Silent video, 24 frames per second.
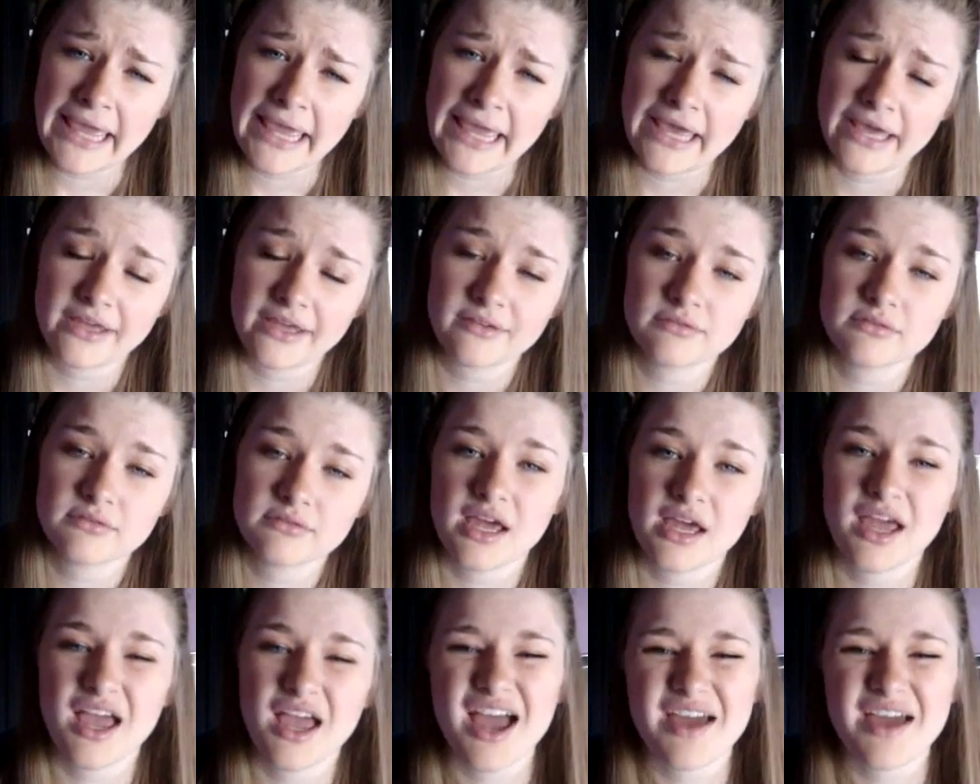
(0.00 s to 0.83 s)
I'm
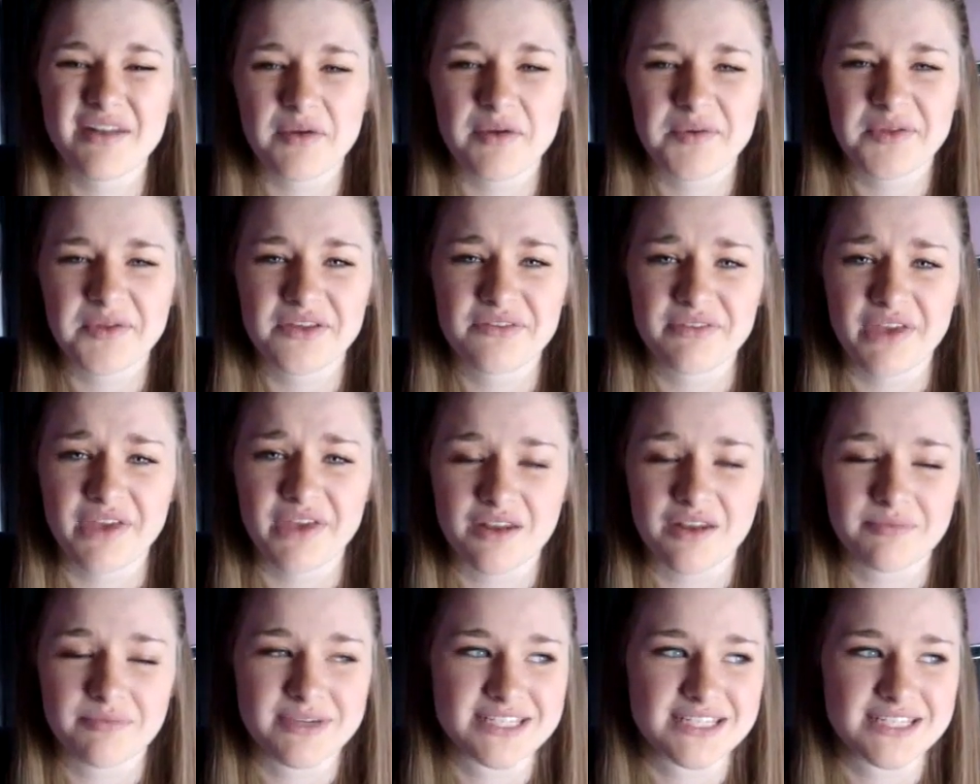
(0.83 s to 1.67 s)
not really a
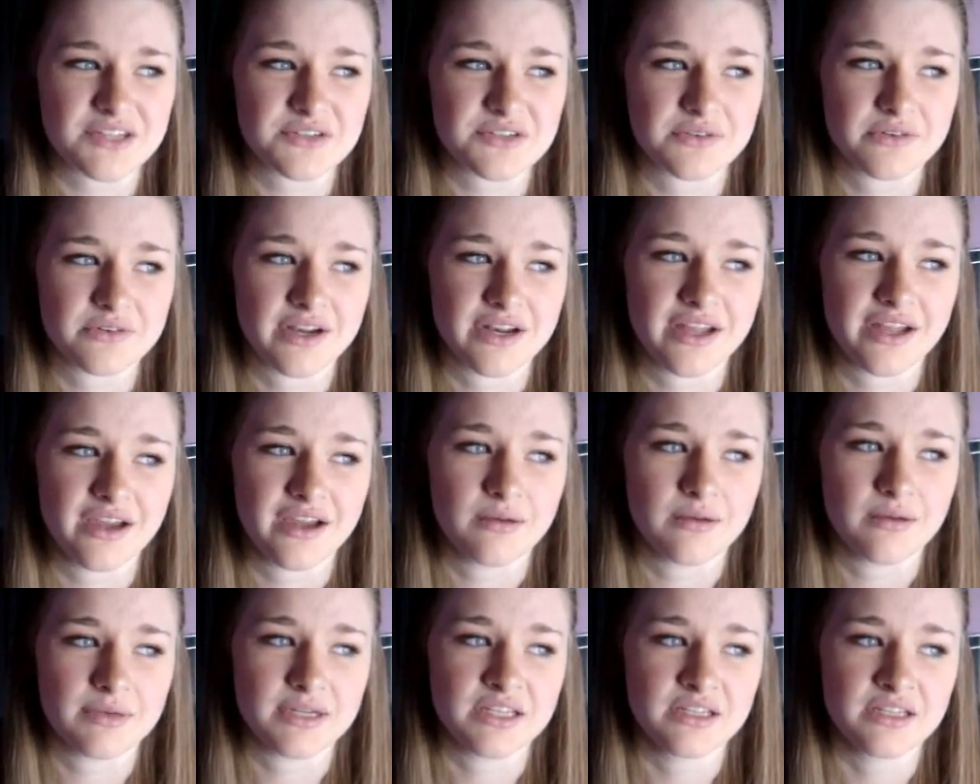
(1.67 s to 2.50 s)
fan of my schedule right
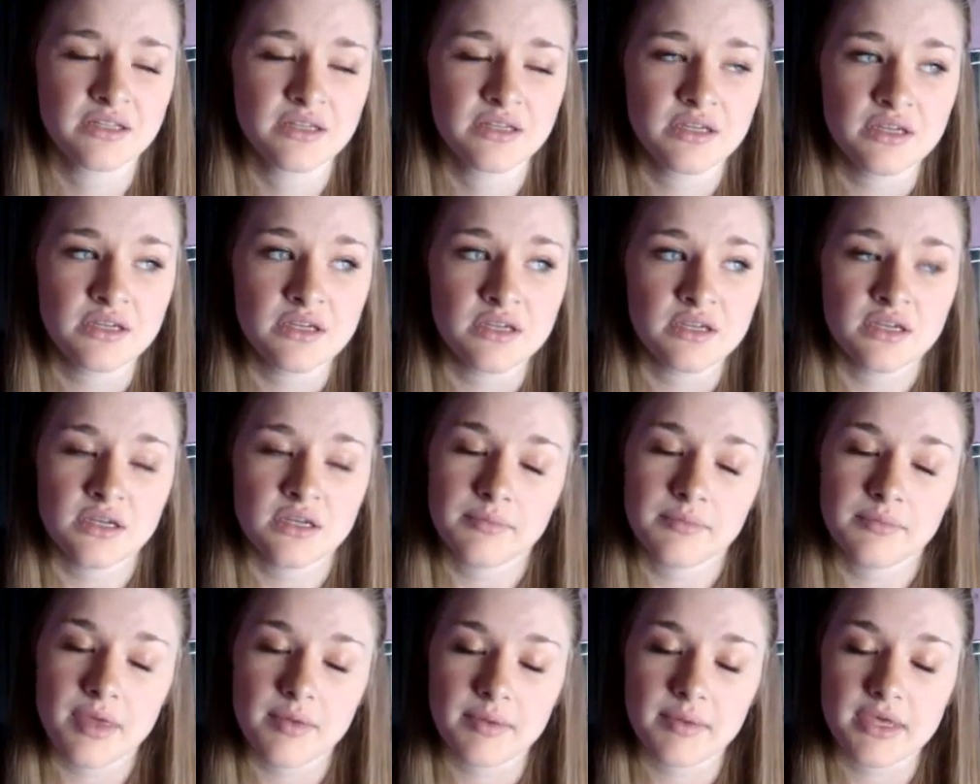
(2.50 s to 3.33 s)
now, but
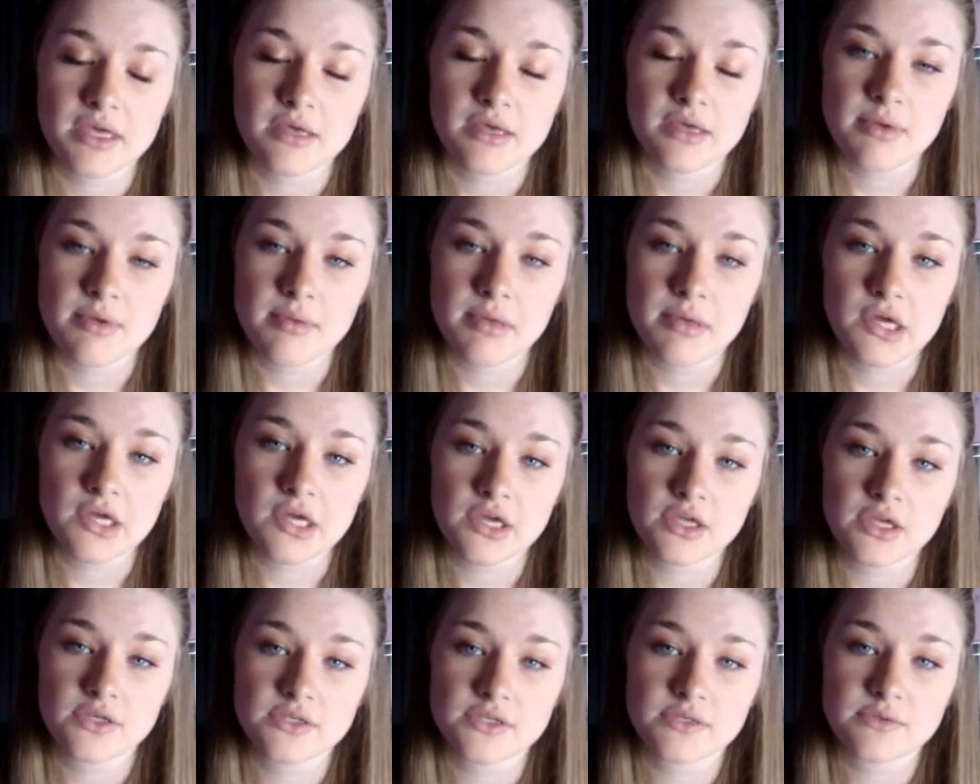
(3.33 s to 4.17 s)
maybe I'll
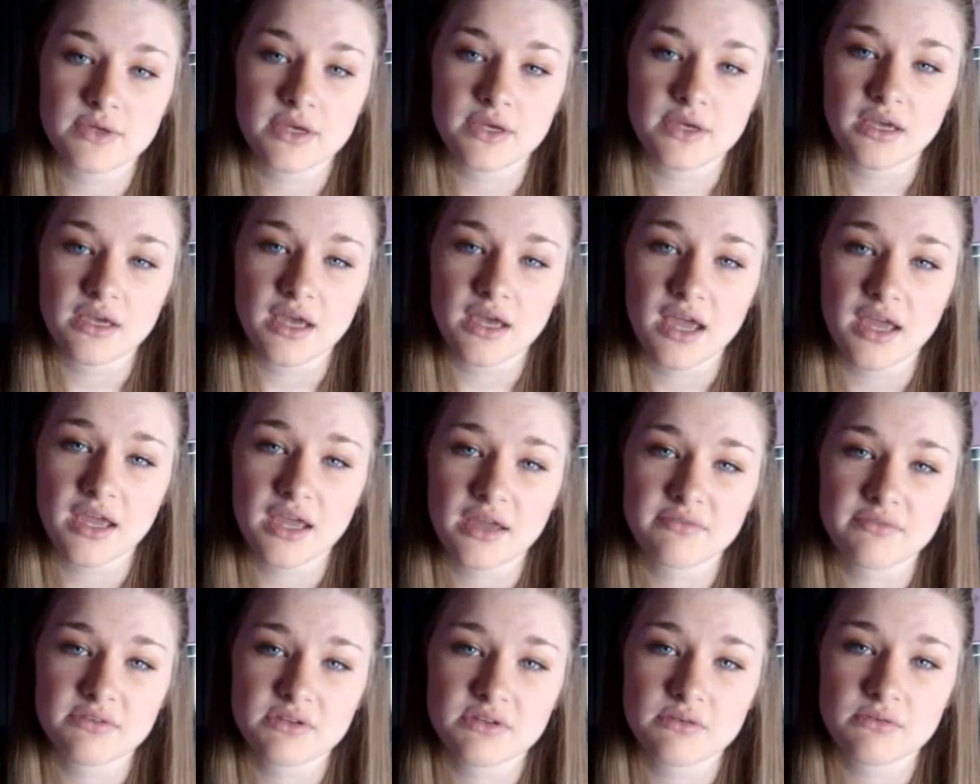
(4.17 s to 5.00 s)
get used to it. I
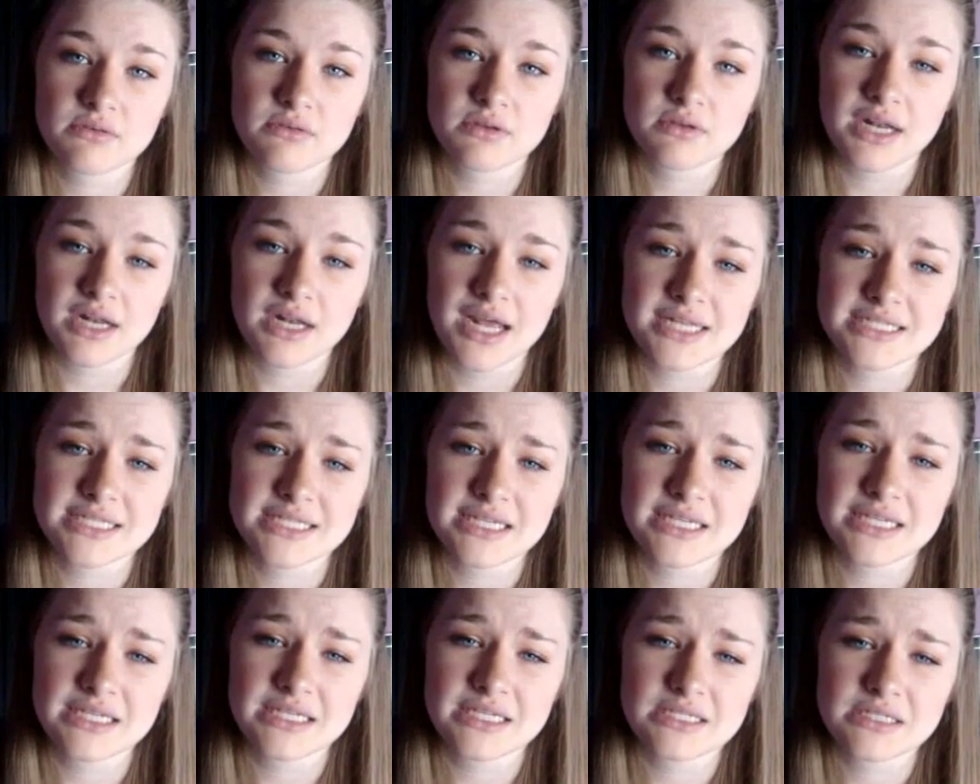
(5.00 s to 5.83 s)
have to go to class
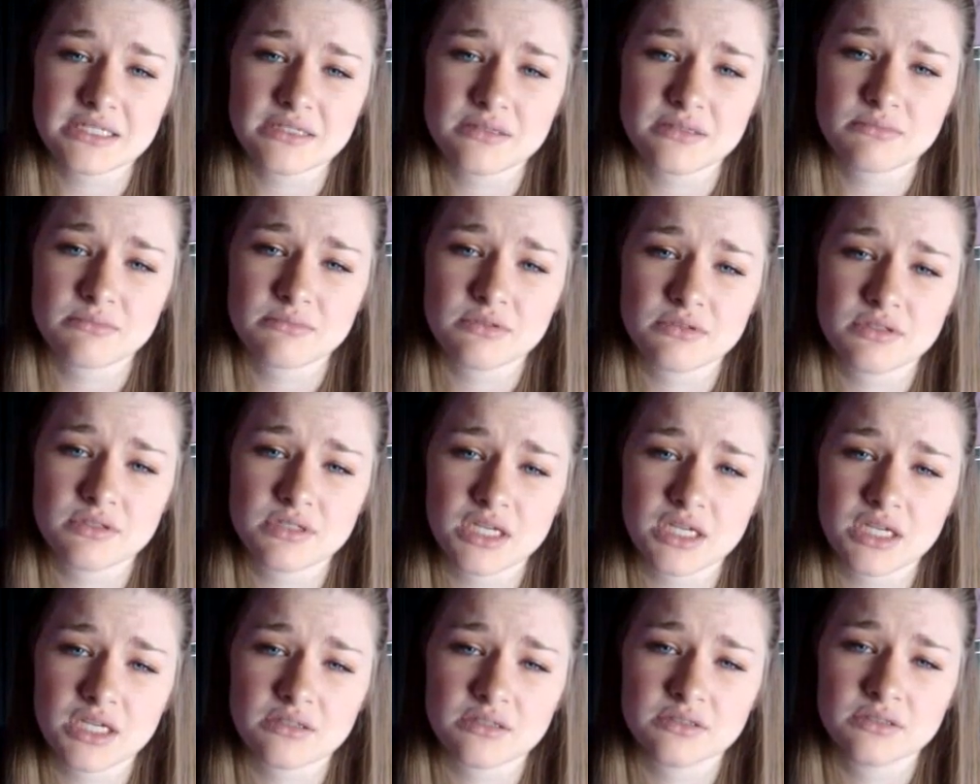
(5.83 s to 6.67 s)
at 8 in the
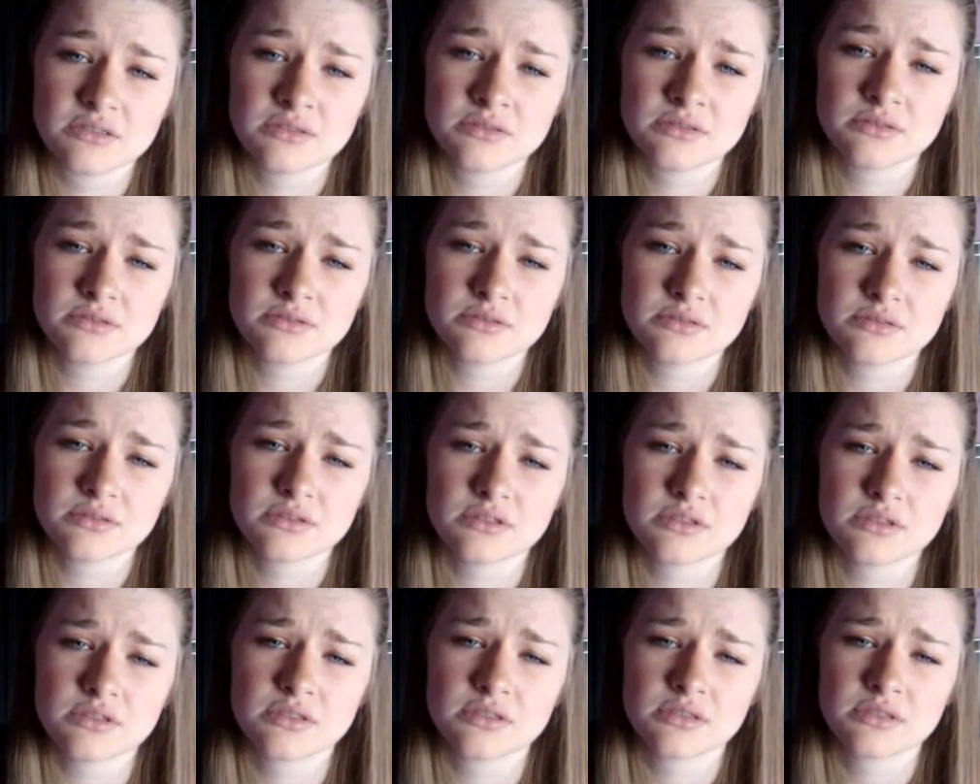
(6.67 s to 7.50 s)
morning.
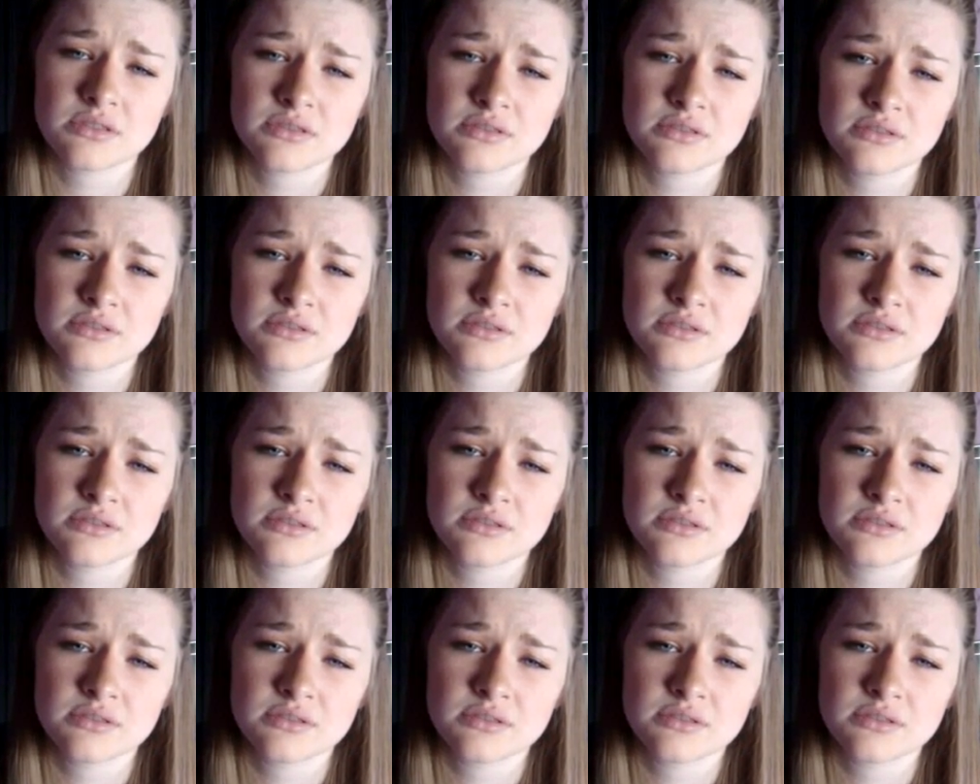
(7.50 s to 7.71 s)
Ugh.